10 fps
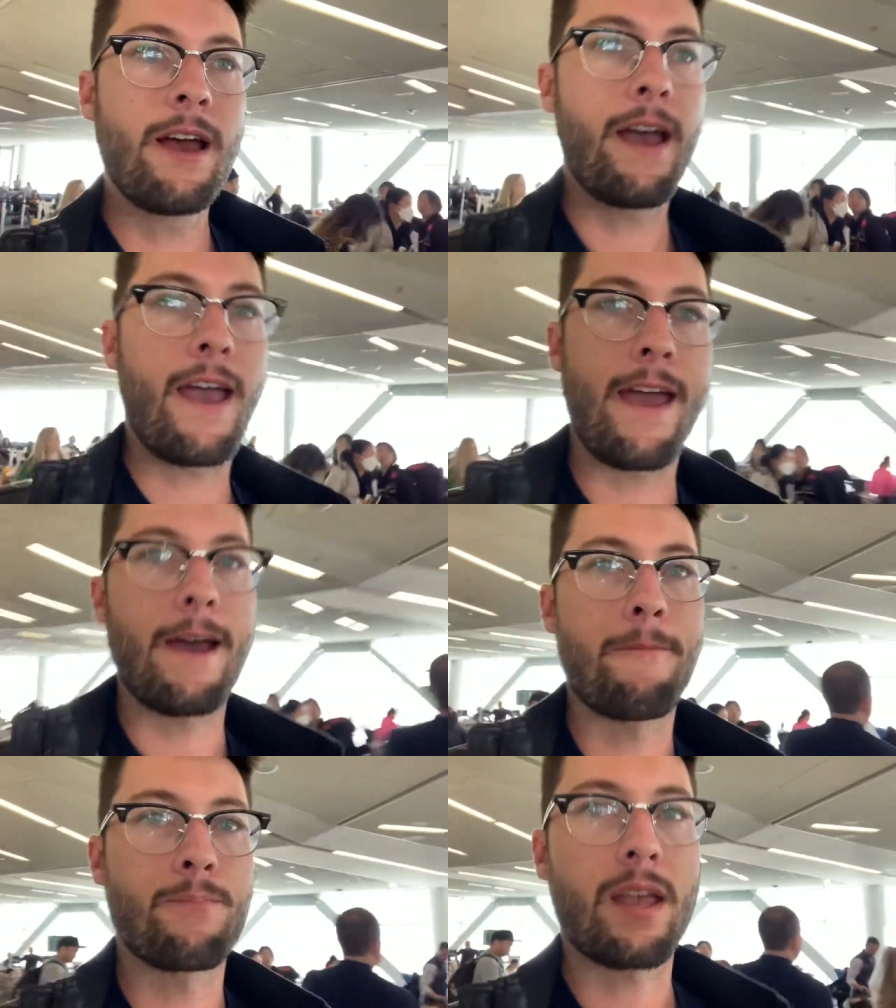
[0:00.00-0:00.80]

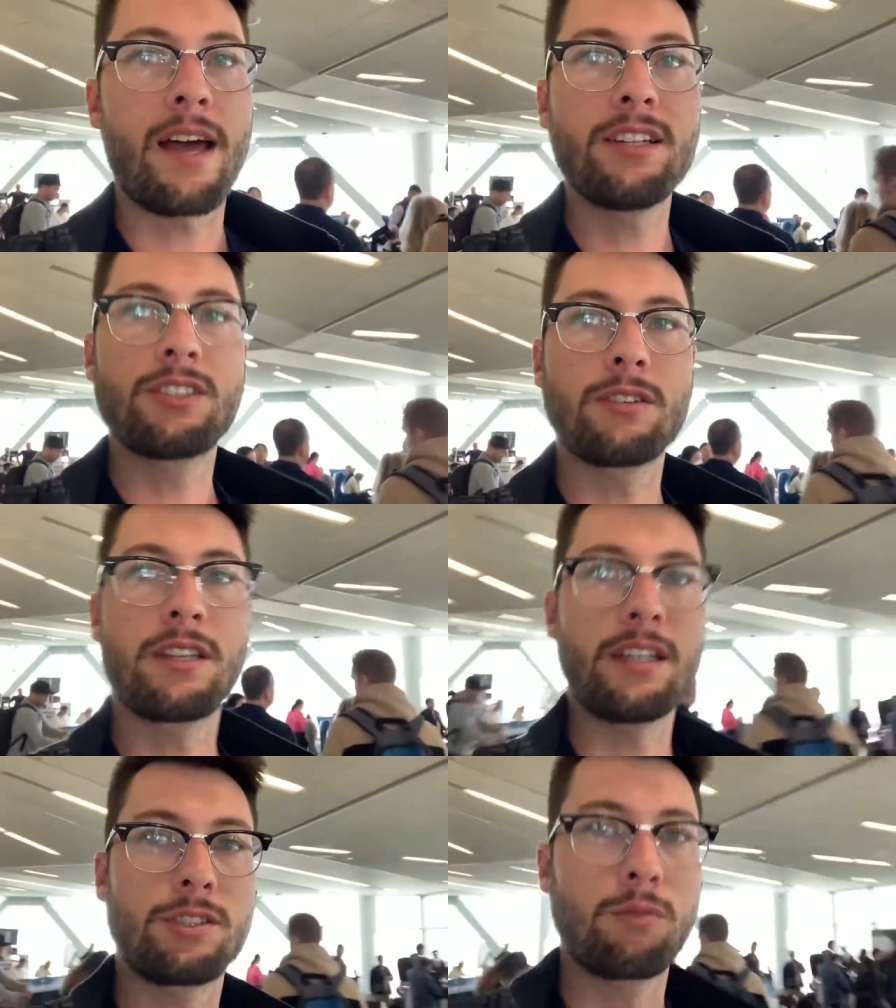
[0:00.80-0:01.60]
and I just don't
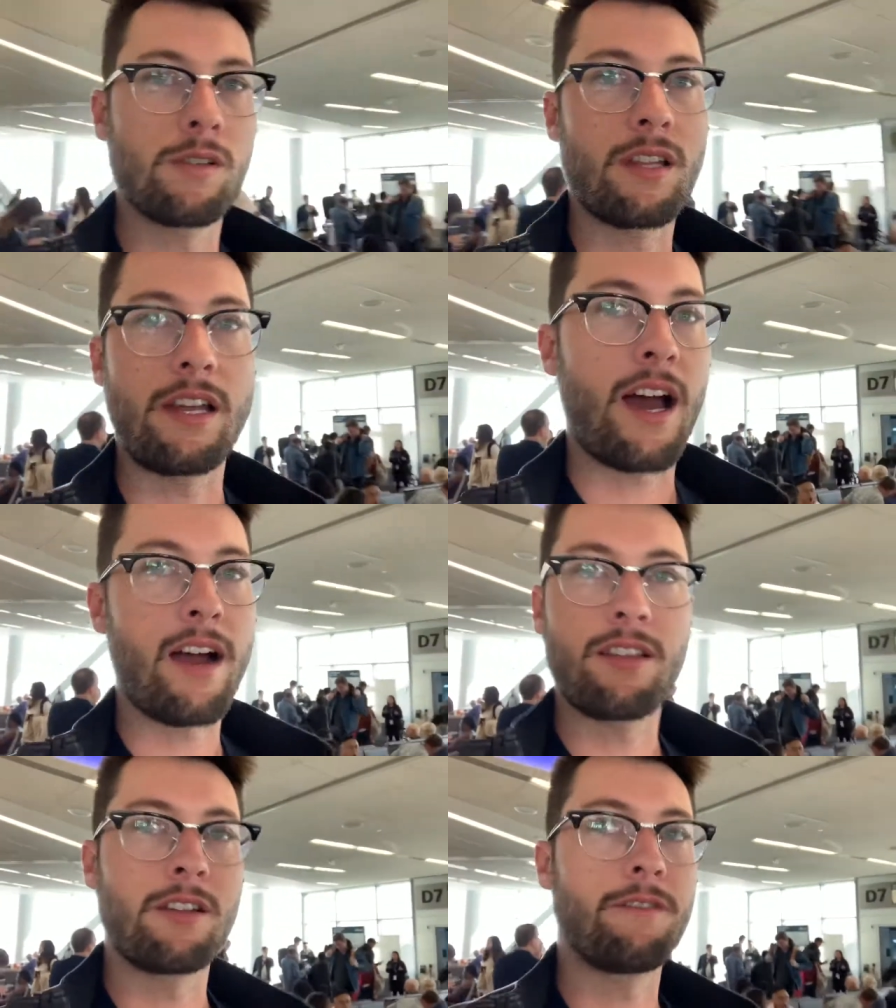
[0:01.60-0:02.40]
think it's worth any
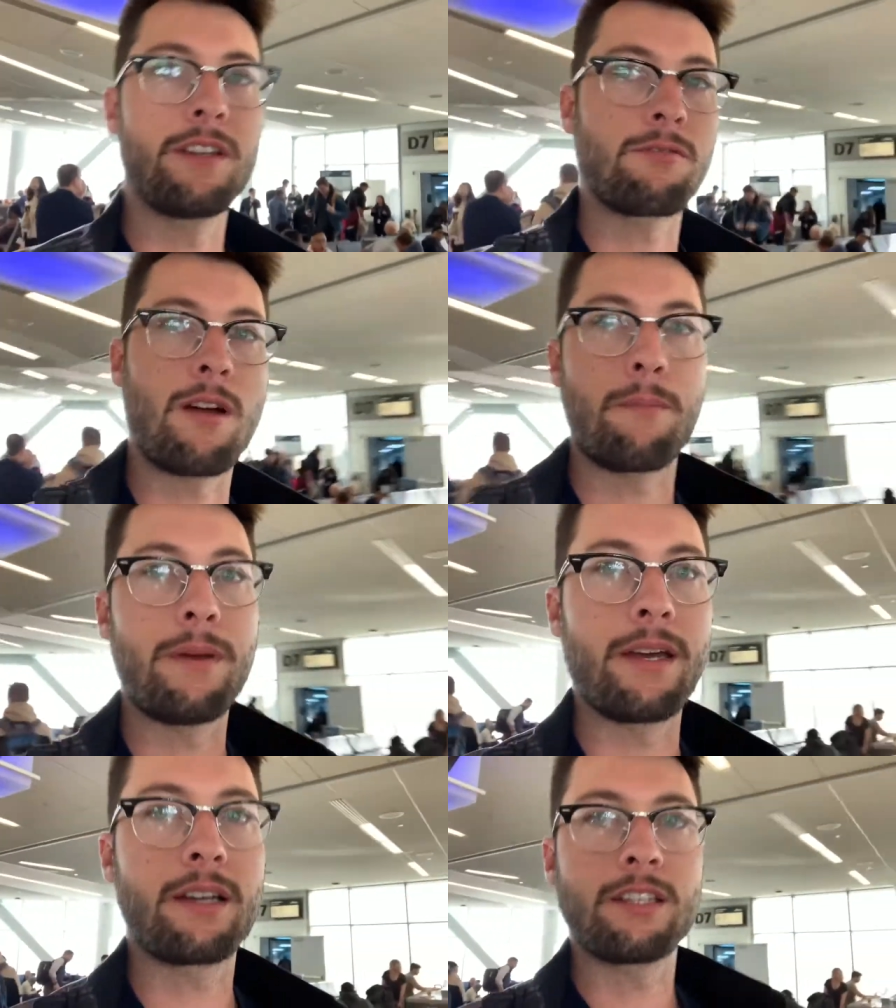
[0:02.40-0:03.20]
higher than a fifth round
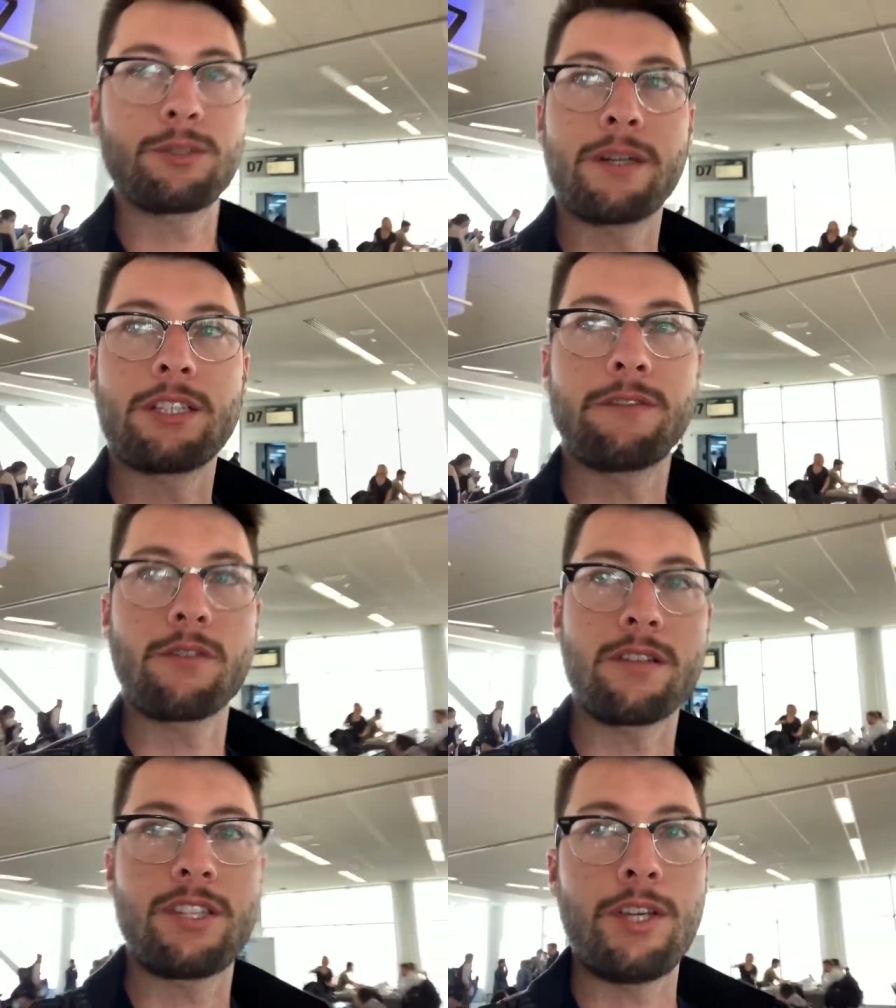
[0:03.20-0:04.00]
pick, especially
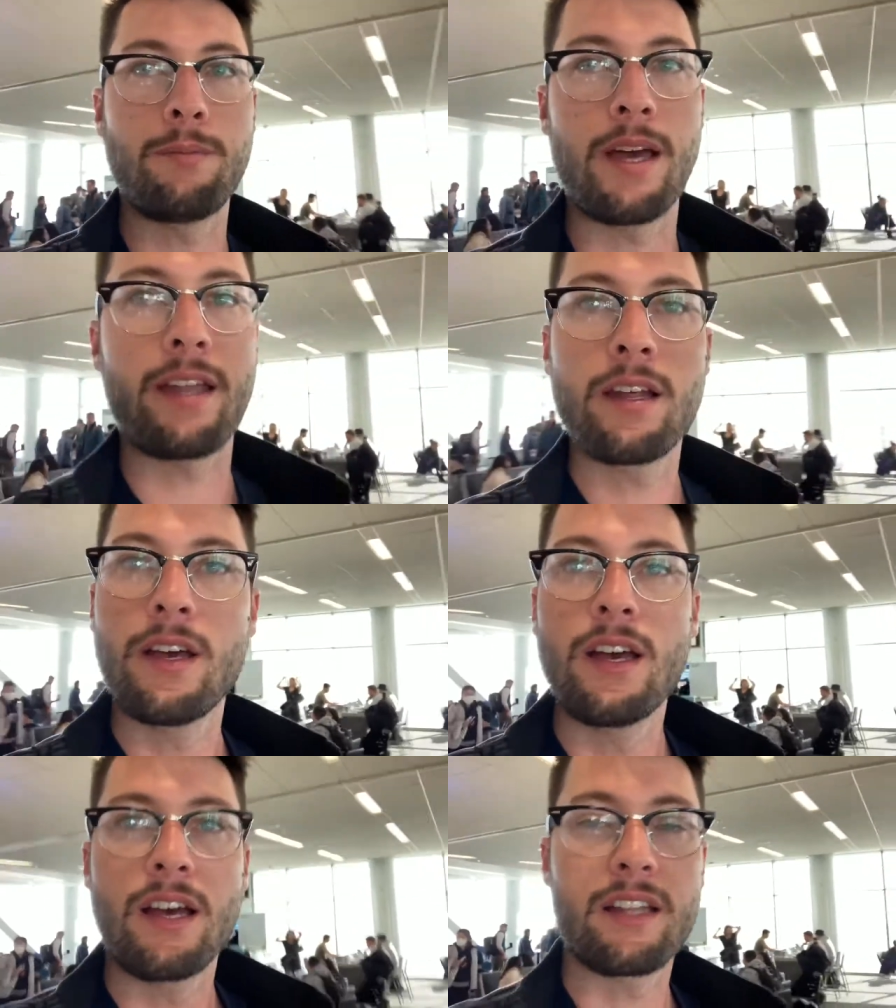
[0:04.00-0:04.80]
for a team that
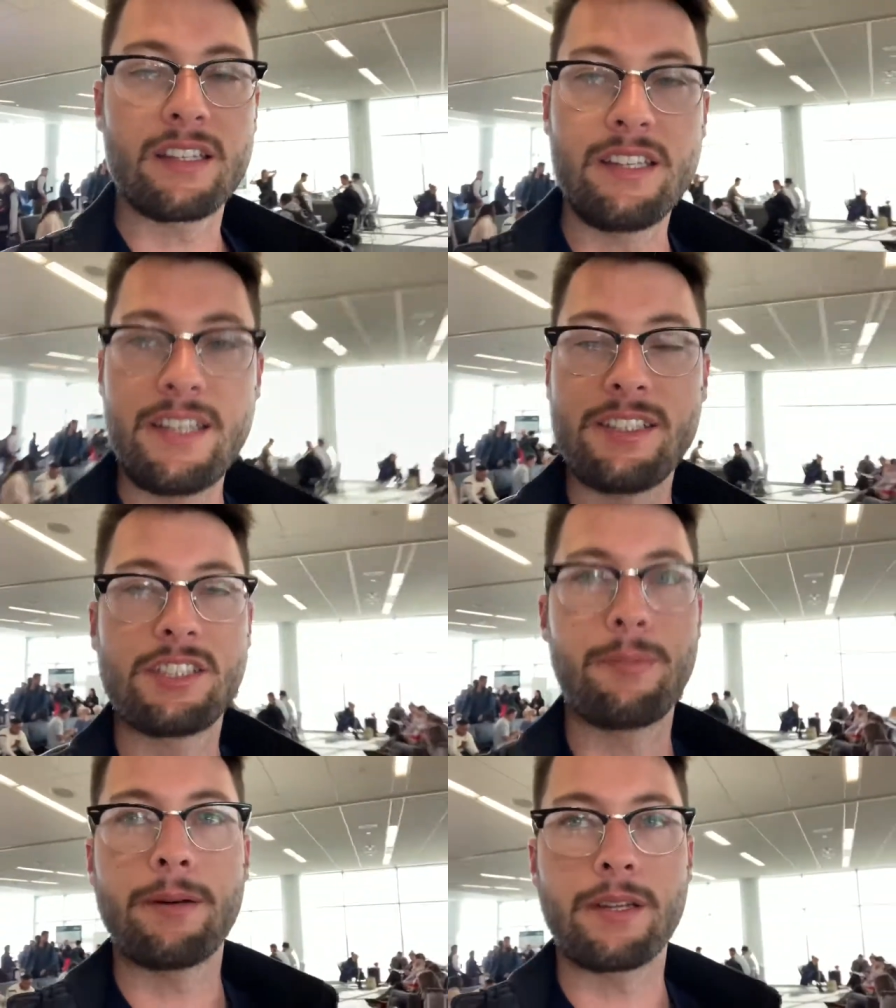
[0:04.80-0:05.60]
needs
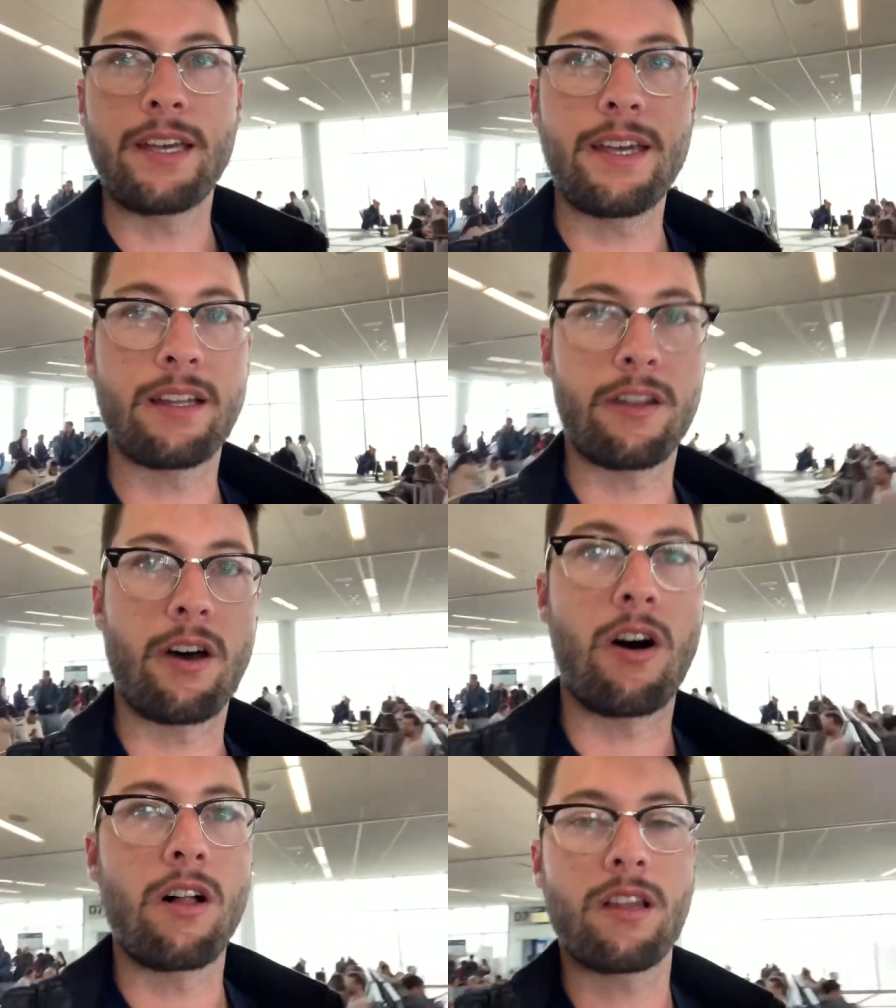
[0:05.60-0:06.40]
to be able to hit on
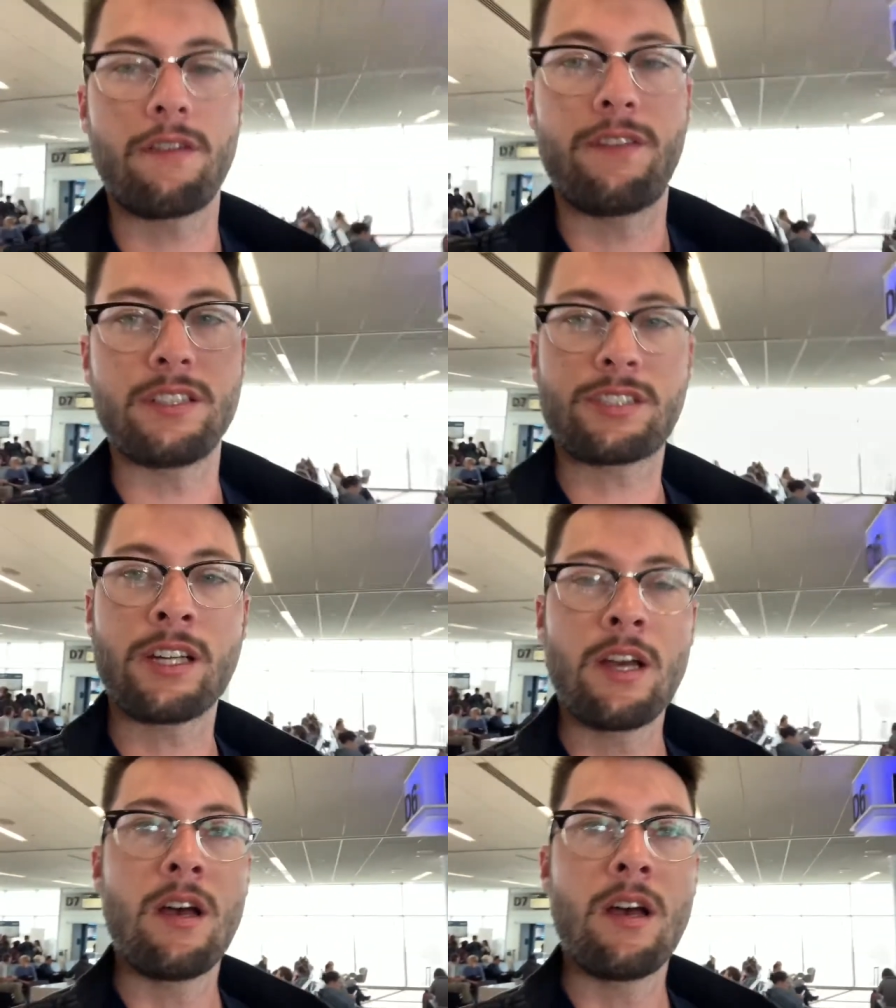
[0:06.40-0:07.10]
all of its